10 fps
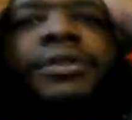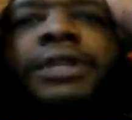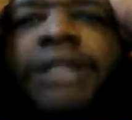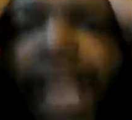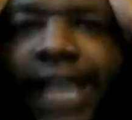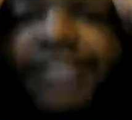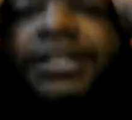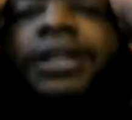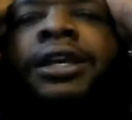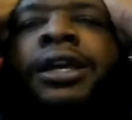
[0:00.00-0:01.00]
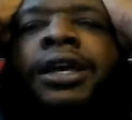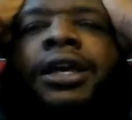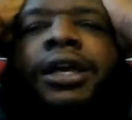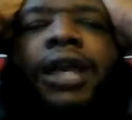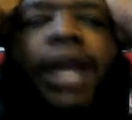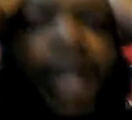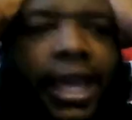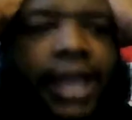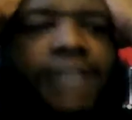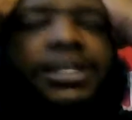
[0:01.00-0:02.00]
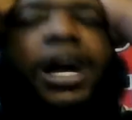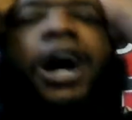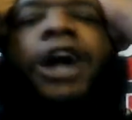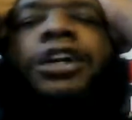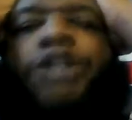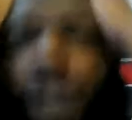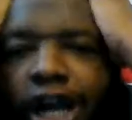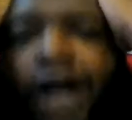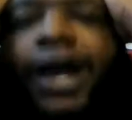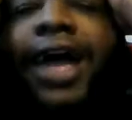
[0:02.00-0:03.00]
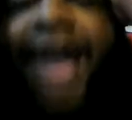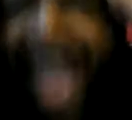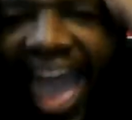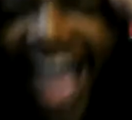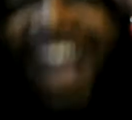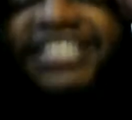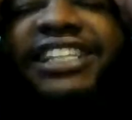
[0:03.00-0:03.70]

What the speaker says: this is a good ass